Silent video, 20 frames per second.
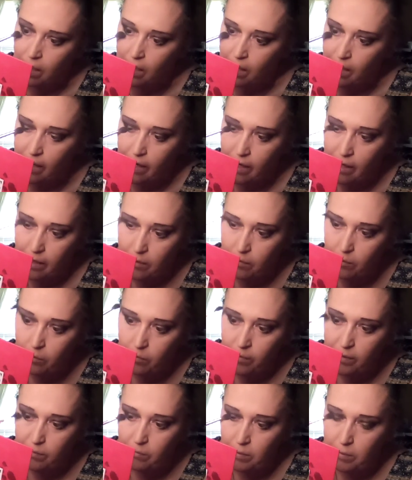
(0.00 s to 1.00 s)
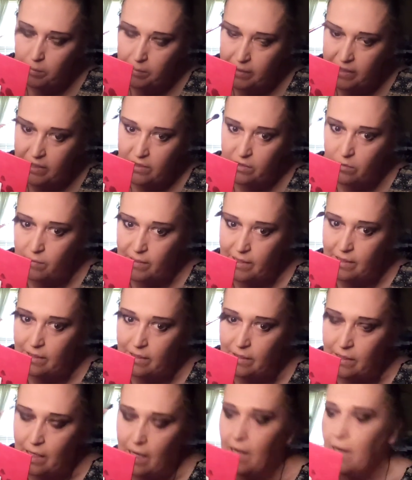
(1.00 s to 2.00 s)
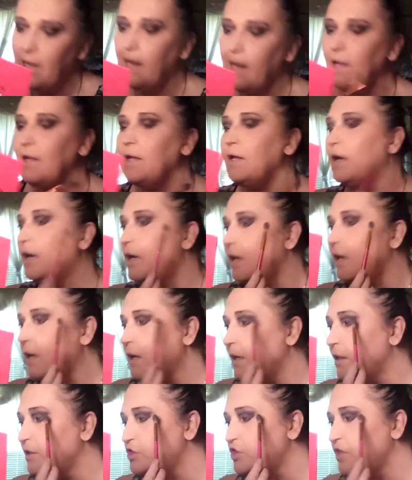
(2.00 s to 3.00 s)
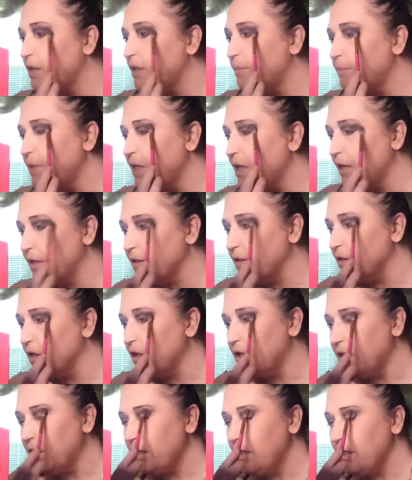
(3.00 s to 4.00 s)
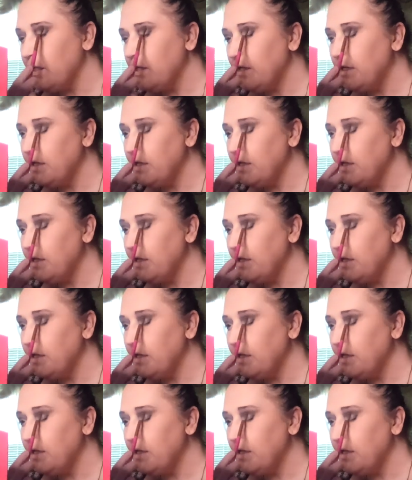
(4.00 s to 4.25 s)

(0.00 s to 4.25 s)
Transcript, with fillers: And we will be doing a uh, Gemini look